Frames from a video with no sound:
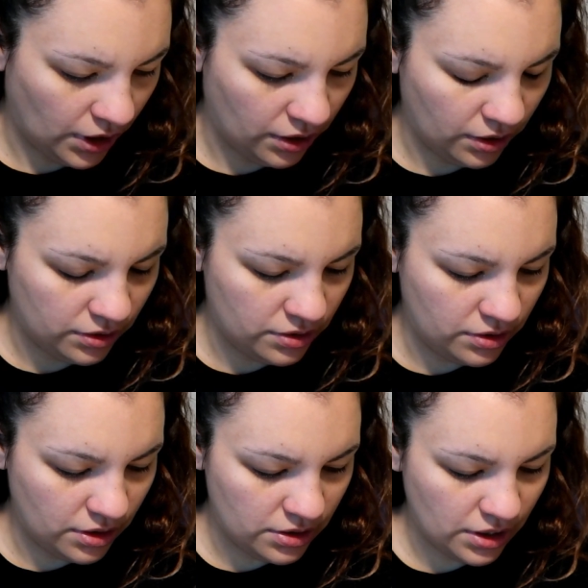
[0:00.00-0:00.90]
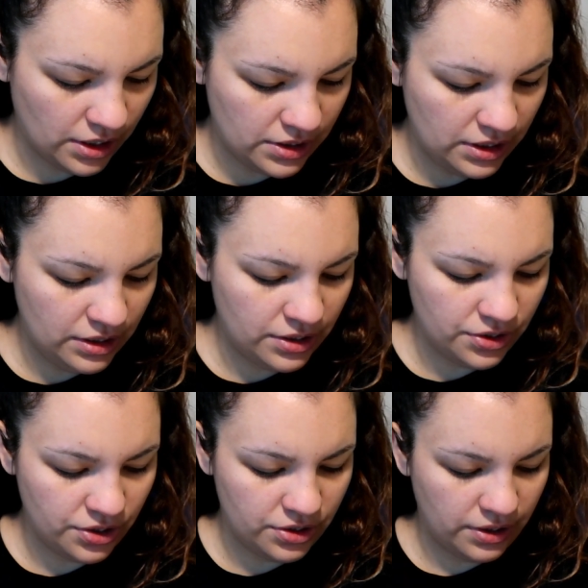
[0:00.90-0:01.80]
Yeah, the TATI
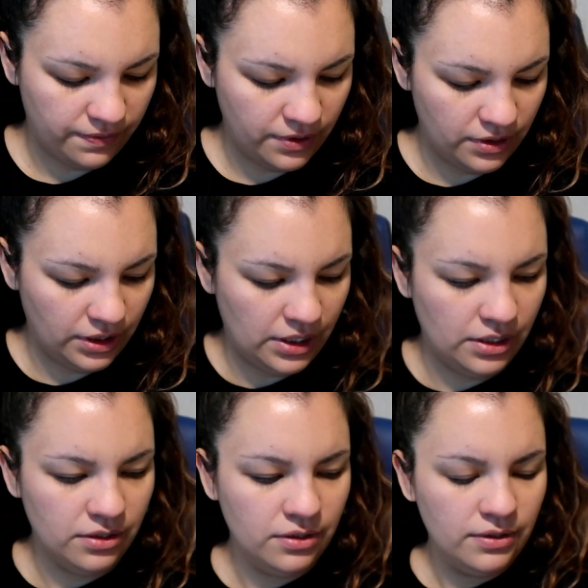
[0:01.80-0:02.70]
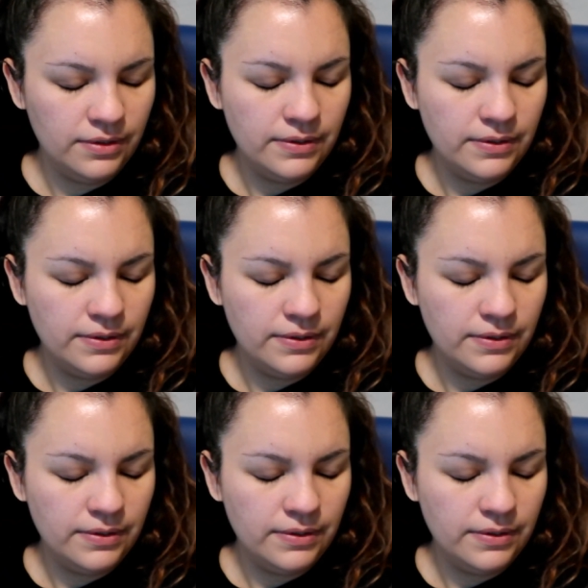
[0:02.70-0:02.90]
glitters are definitely,